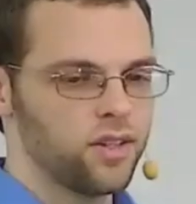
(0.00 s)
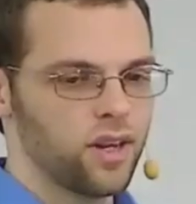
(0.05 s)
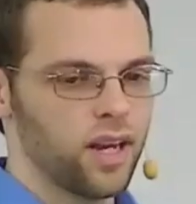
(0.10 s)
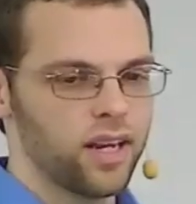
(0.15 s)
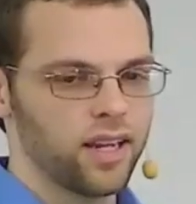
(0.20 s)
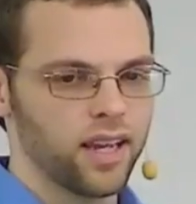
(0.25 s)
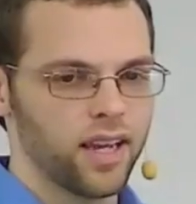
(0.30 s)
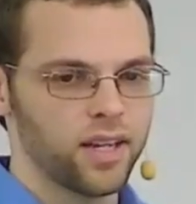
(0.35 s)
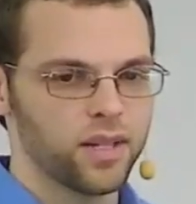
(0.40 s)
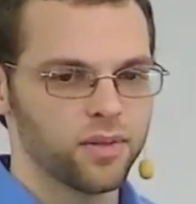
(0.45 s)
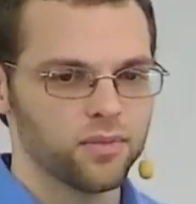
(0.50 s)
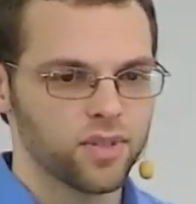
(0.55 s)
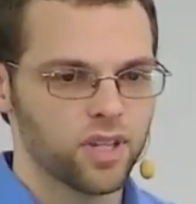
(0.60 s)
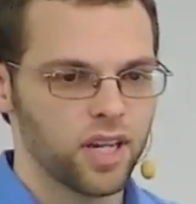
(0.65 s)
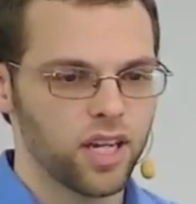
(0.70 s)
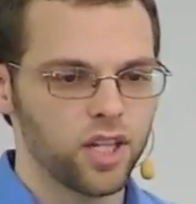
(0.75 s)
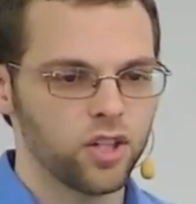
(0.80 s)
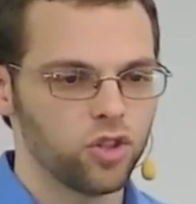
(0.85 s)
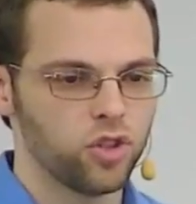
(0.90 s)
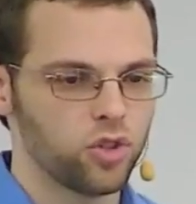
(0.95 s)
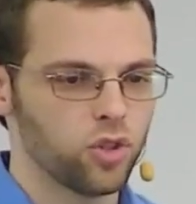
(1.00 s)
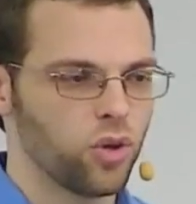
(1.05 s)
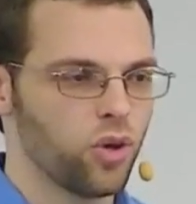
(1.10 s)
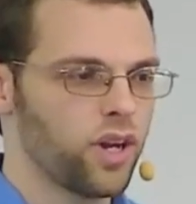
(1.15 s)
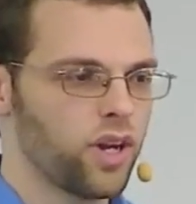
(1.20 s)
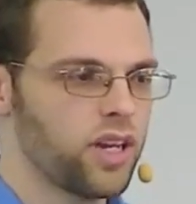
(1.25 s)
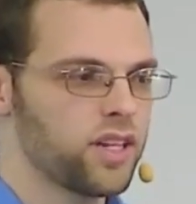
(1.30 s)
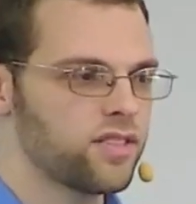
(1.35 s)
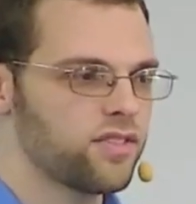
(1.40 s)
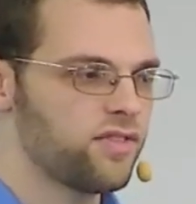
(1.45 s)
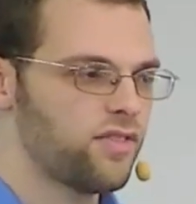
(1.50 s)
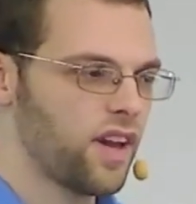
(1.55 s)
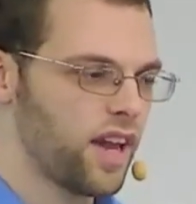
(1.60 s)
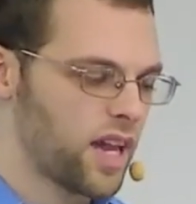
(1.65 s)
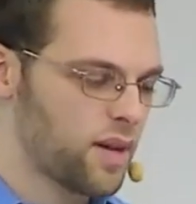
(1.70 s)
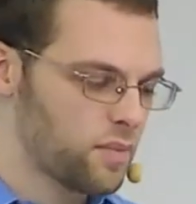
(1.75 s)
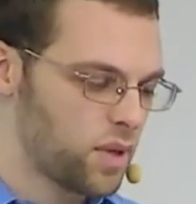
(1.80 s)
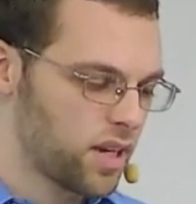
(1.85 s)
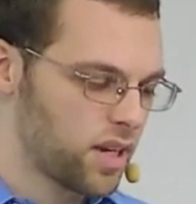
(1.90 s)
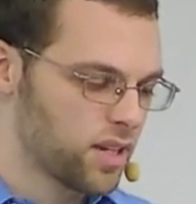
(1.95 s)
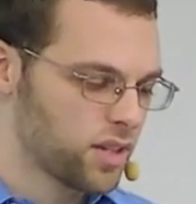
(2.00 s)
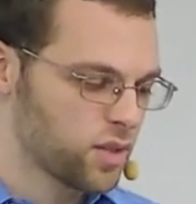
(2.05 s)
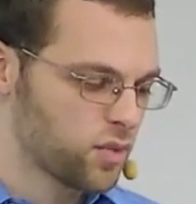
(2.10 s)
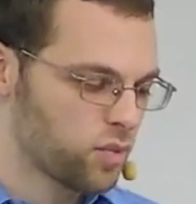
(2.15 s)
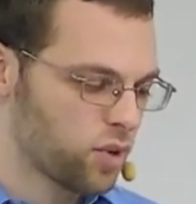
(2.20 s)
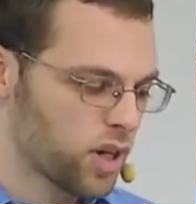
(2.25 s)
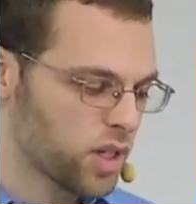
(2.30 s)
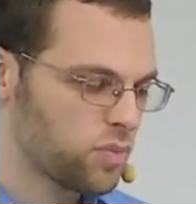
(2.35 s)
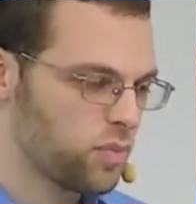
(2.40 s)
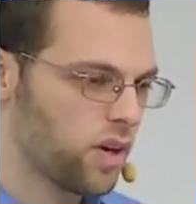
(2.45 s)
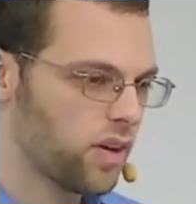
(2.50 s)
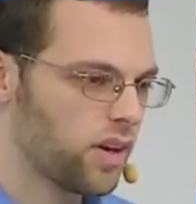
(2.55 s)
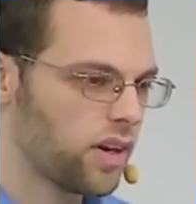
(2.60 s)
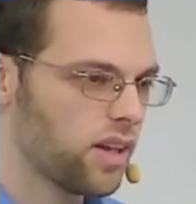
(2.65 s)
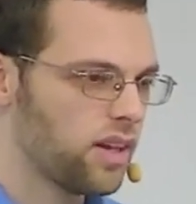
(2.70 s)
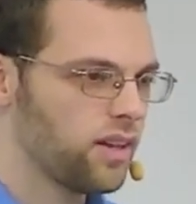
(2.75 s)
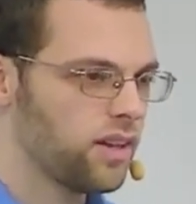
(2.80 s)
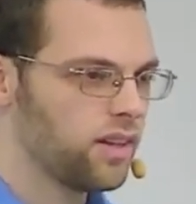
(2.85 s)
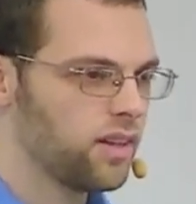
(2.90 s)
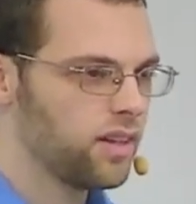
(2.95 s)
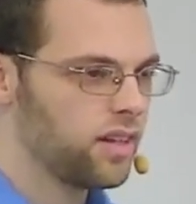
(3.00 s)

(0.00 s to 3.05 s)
United Kingdom to enjoy his fame and his prosperity.